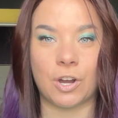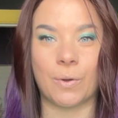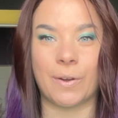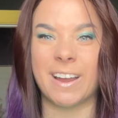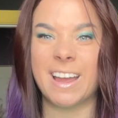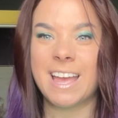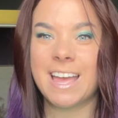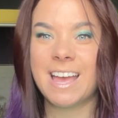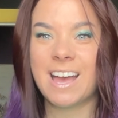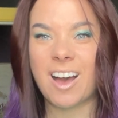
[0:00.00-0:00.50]

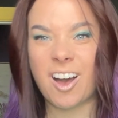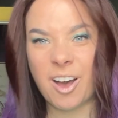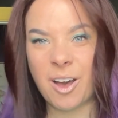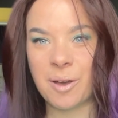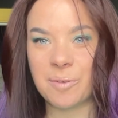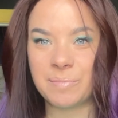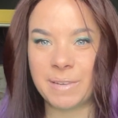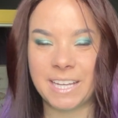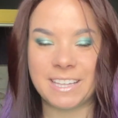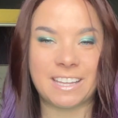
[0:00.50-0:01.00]
Or,
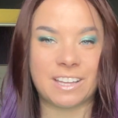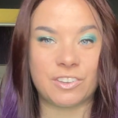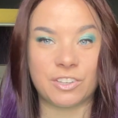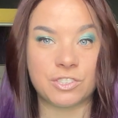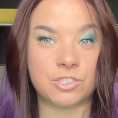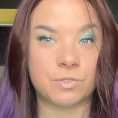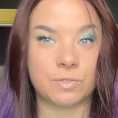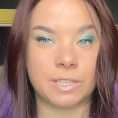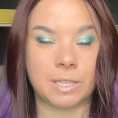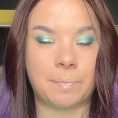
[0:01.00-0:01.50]
oh man, that
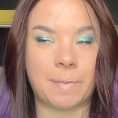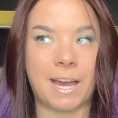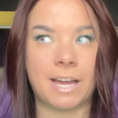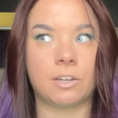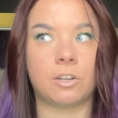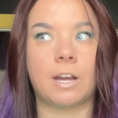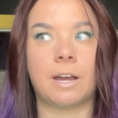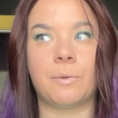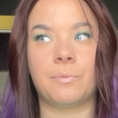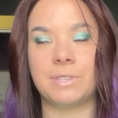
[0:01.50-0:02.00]
looked really bad.
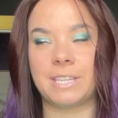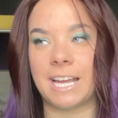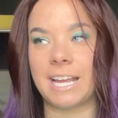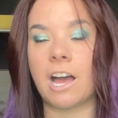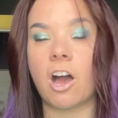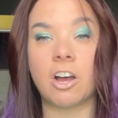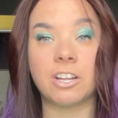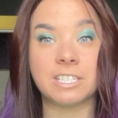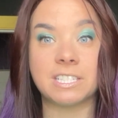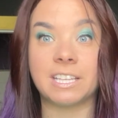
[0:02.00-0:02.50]
Or I would like
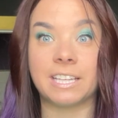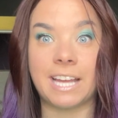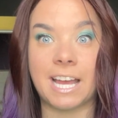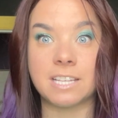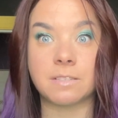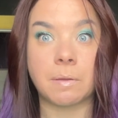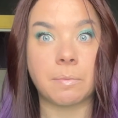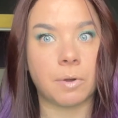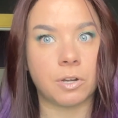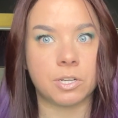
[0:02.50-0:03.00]
constantly
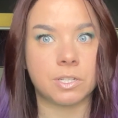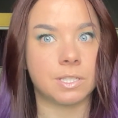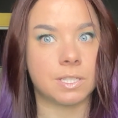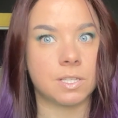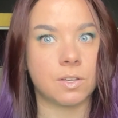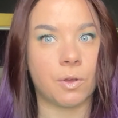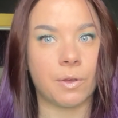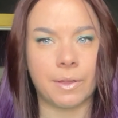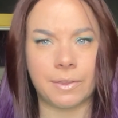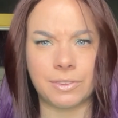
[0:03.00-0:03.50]
ask my partner,
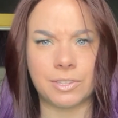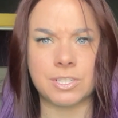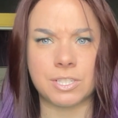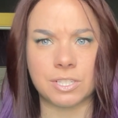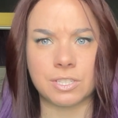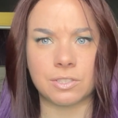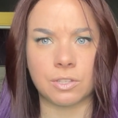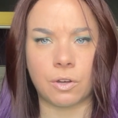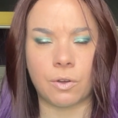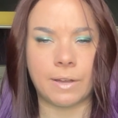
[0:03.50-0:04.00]
this
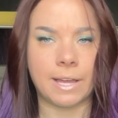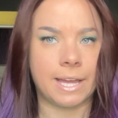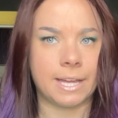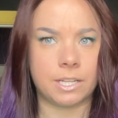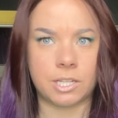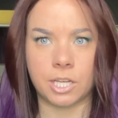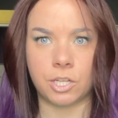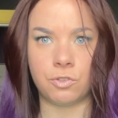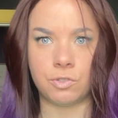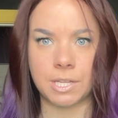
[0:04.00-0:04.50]
is okay.
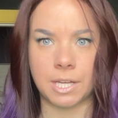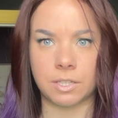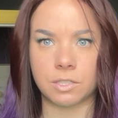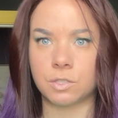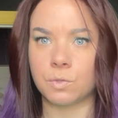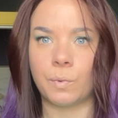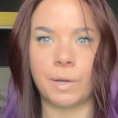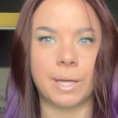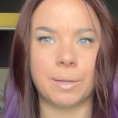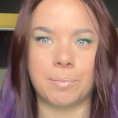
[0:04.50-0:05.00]
Can you tell it's
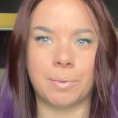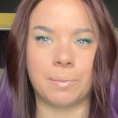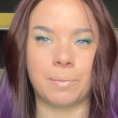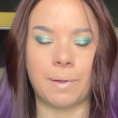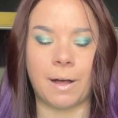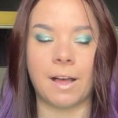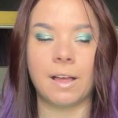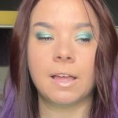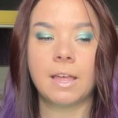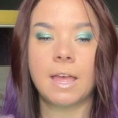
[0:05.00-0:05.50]
a wig? Blah,
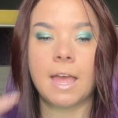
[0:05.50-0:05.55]
blah.